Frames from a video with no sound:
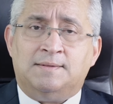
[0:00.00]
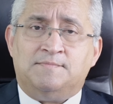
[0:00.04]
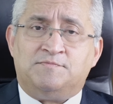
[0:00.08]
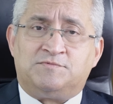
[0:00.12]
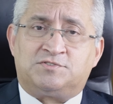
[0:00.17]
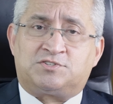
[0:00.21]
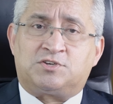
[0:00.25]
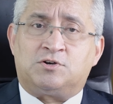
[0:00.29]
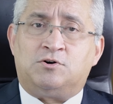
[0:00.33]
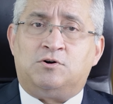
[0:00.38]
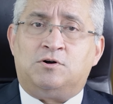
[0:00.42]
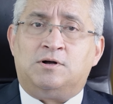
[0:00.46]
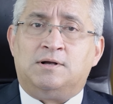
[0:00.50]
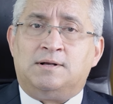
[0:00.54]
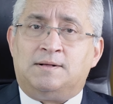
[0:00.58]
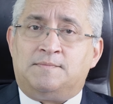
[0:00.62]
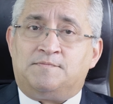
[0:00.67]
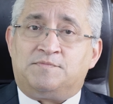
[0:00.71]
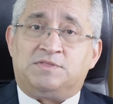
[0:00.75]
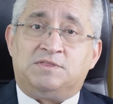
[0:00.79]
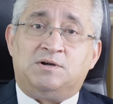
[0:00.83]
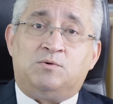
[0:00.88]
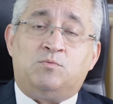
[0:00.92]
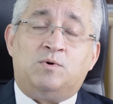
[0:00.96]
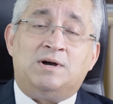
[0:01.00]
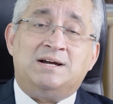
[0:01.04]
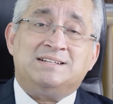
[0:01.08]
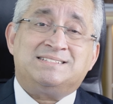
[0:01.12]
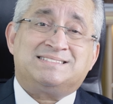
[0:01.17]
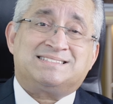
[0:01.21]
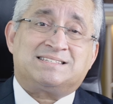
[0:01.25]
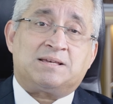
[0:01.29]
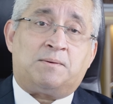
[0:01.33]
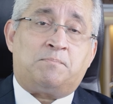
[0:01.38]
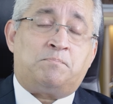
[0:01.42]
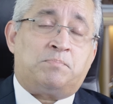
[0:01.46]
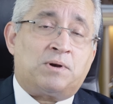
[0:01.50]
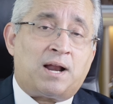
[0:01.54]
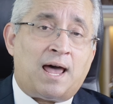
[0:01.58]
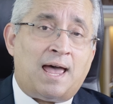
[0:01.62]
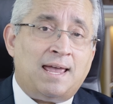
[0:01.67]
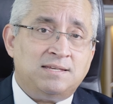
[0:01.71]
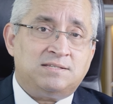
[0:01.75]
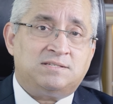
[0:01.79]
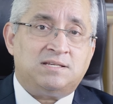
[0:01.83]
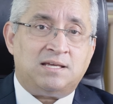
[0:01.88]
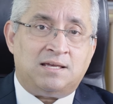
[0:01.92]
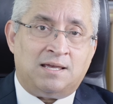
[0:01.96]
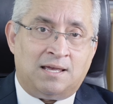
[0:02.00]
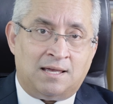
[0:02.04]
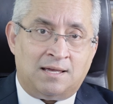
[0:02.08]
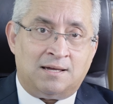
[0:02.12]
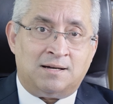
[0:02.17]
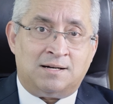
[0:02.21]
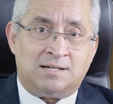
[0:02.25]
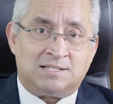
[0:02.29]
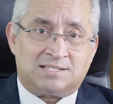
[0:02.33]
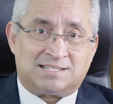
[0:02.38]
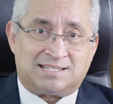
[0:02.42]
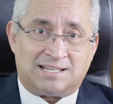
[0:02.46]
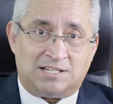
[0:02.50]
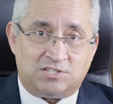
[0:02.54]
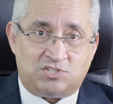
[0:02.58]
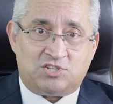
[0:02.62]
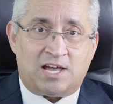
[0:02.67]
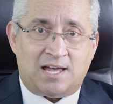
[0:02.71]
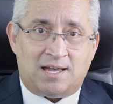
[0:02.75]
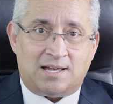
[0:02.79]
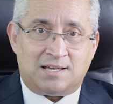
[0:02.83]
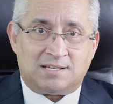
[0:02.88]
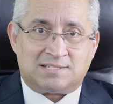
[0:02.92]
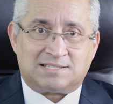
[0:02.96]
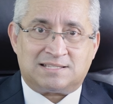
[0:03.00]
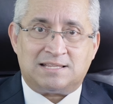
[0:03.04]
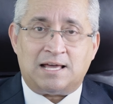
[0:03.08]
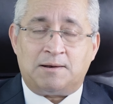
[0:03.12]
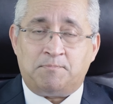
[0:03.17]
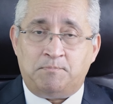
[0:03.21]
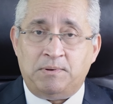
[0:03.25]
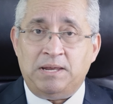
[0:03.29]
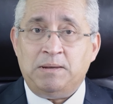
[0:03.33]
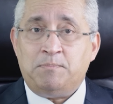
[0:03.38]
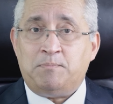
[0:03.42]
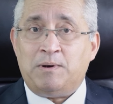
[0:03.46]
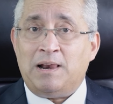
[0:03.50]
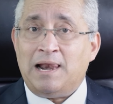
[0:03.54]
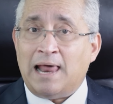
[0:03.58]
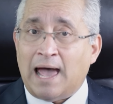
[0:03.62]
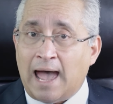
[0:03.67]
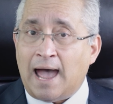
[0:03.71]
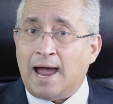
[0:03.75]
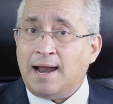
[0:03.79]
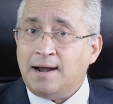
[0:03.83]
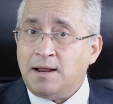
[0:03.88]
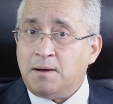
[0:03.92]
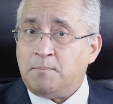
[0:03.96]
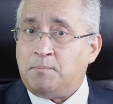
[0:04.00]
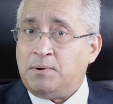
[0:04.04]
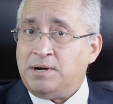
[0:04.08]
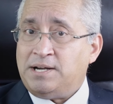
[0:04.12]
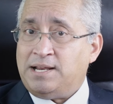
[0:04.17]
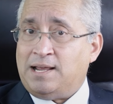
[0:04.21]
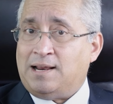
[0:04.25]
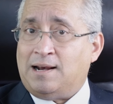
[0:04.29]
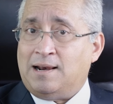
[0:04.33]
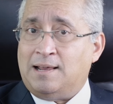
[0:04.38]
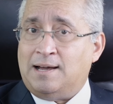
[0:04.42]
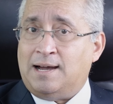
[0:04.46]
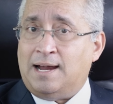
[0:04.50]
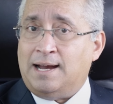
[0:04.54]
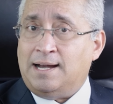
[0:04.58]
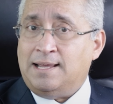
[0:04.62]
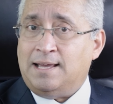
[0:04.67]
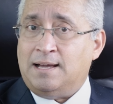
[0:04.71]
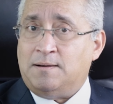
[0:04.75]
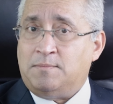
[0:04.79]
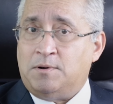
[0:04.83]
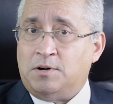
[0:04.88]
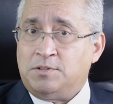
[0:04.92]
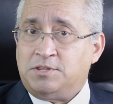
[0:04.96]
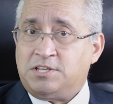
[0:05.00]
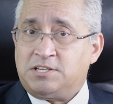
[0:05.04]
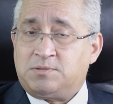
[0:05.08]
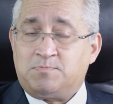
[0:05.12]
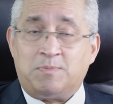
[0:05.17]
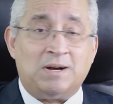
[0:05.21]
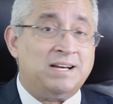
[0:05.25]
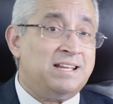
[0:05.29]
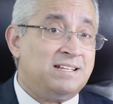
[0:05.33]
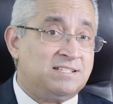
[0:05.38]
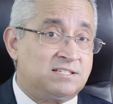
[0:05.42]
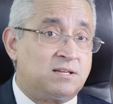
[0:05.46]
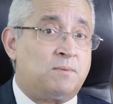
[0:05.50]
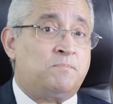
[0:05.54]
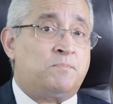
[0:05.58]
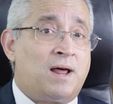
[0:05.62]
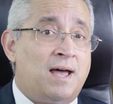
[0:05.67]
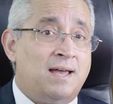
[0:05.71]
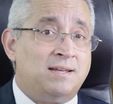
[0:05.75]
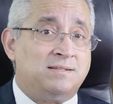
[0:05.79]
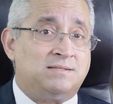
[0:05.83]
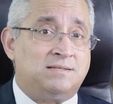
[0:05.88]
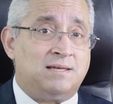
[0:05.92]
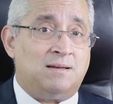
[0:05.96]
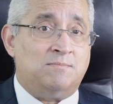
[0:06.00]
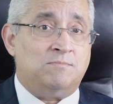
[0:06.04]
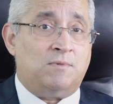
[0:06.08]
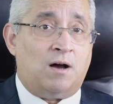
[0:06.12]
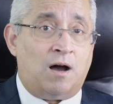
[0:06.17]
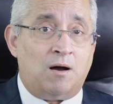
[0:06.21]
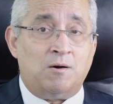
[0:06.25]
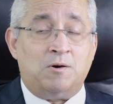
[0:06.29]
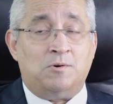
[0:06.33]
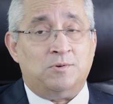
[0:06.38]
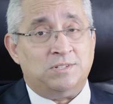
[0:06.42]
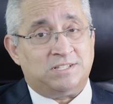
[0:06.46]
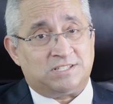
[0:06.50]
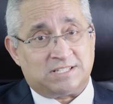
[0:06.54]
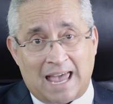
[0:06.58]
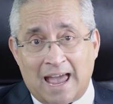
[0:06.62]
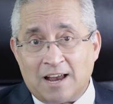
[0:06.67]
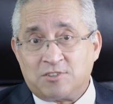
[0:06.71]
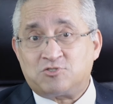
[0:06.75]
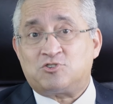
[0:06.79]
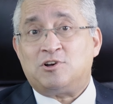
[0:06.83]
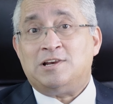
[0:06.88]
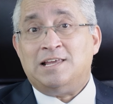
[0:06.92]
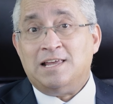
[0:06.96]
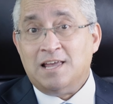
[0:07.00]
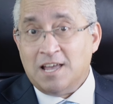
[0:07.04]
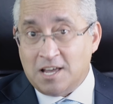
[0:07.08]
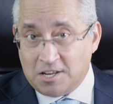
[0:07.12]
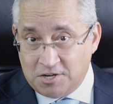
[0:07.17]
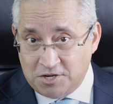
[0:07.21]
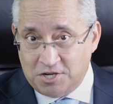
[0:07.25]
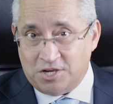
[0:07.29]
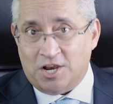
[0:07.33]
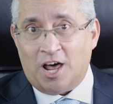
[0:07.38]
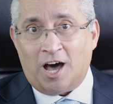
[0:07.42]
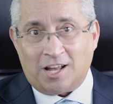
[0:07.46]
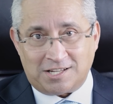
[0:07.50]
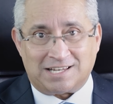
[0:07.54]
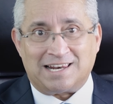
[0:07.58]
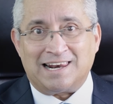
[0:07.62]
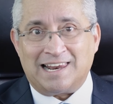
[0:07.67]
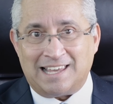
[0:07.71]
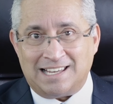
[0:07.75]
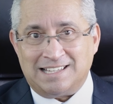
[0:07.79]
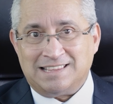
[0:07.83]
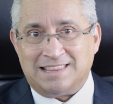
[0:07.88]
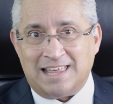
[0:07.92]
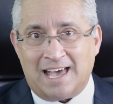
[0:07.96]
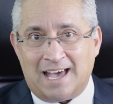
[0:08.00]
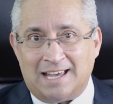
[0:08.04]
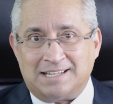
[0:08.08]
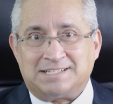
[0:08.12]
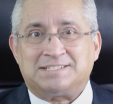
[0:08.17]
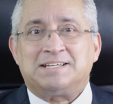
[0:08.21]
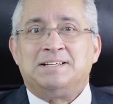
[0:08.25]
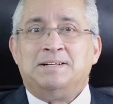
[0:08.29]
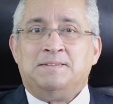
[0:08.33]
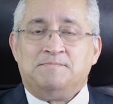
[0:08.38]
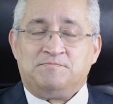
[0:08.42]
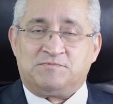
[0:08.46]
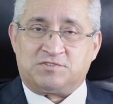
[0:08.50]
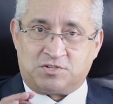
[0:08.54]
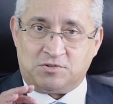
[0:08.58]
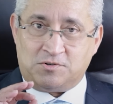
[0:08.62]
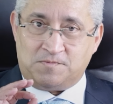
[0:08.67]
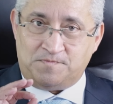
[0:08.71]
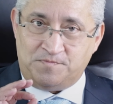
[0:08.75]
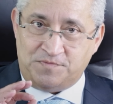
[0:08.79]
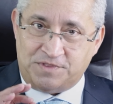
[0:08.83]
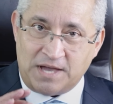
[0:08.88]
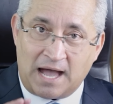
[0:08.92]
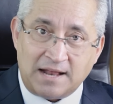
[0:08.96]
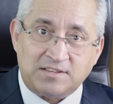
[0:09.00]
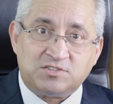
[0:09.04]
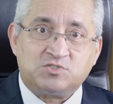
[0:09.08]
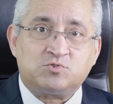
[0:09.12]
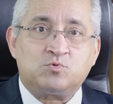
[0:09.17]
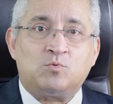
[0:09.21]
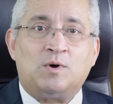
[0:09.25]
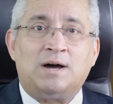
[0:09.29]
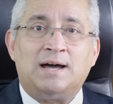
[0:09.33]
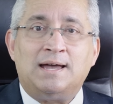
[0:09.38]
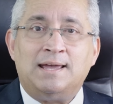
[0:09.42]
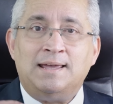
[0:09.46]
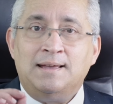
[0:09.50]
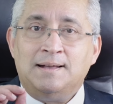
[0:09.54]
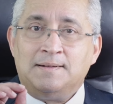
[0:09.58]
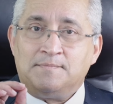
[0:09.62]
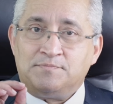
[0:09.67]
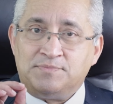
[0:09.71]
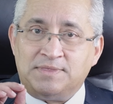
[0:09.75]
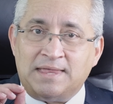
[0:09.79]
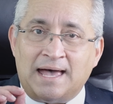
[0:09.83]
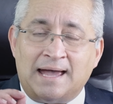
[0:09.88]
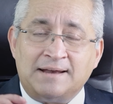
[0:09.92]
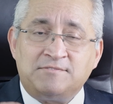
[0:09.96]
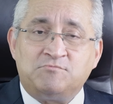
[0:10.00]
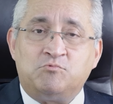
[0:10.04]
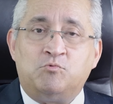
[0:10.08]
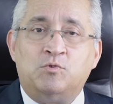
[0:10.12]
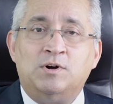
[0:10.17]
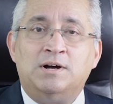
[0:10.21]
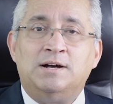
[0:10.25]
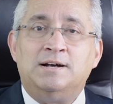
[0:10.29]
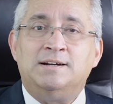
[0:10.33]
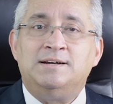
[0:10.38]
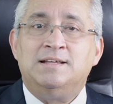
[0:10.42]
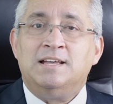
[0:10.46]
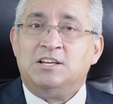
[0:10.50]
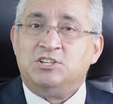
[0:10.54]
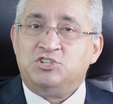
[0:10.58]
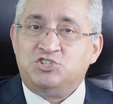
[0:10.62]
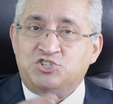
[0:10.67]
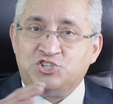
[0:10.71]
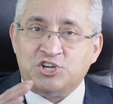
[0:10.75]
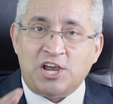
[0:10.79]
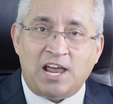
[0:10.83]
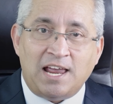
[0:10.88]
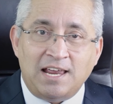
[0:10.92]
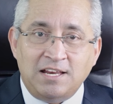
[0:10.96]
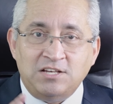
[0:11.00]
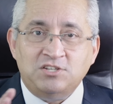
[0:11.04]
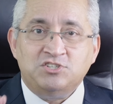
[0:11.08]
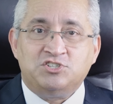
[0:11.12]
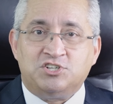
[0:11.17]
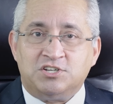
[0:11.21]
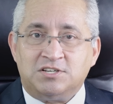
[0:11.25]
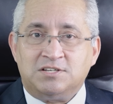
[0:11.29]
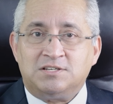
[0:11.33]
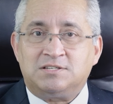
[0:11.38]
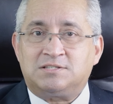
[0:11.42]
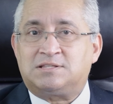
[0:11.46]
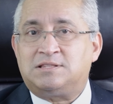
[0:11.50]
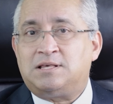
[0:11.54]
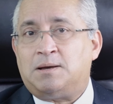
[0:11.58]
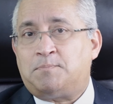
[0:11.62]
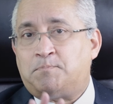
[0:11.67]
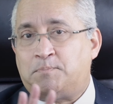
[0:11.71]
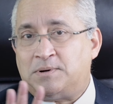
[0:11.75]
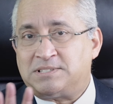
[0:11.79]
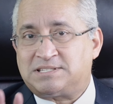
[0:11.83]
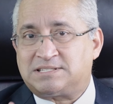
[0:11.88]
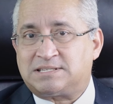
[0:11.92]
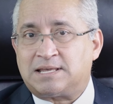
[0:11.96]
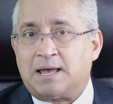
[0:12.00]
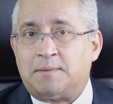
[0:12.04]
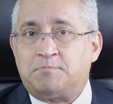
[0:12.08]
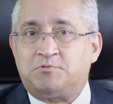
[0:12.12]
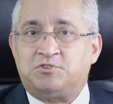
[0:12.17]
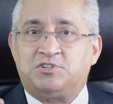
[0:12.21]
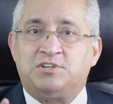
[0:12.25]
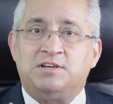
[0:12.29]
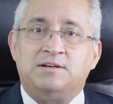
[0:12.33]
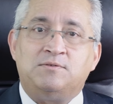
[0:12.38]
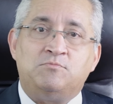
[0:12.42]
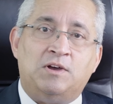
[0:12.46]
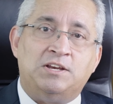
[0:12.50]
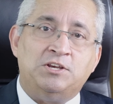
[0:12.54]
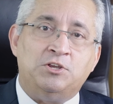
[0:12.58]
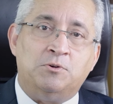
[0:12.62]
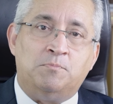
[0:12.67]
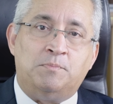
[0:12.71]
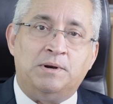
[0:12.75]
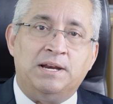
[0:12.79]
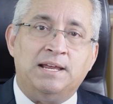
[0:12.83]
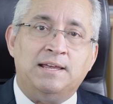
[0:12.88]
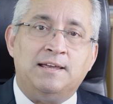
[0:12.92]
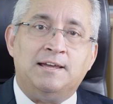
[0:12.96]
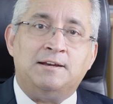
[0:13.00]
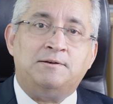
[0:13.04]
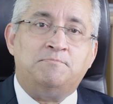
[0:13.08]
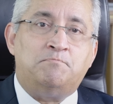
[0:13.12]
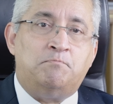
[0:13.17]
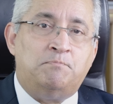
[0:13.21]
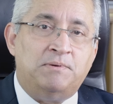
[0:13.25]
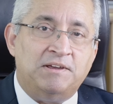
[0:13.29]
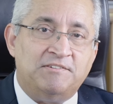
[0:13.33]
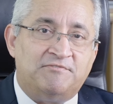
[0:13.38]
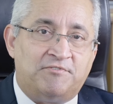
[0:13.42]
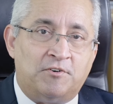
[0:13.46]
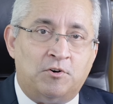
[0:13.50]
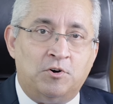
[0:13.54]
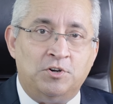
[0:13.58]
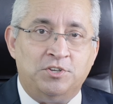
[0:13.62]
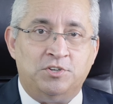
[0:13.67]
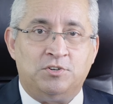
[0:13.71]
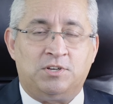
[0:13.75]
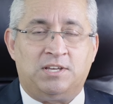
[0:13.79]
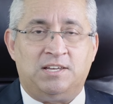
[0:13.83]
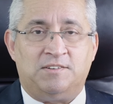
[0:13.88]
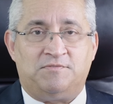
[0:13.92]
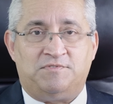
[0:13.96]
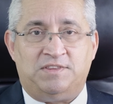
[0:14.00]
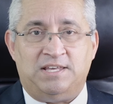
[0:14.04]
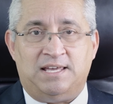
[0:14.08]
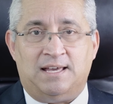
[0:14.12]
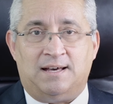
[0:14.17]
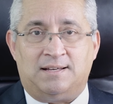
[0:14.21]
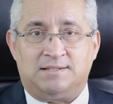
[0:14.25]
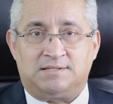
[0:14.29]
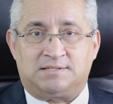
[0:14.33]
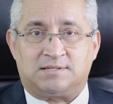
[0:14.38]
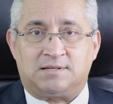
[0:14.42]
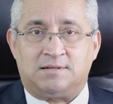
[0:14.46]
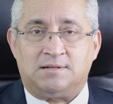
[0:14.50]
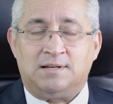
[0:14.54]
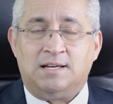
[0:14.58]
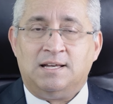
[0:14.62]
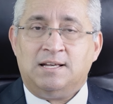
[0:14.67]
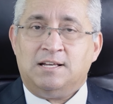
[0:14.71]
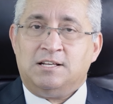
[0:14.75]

So the word surprised here suggests that people had a particular idea about this, but it surprised them. Oh, it's actually not like that. So that's why that word changes the perception when you bring it before you give the answer.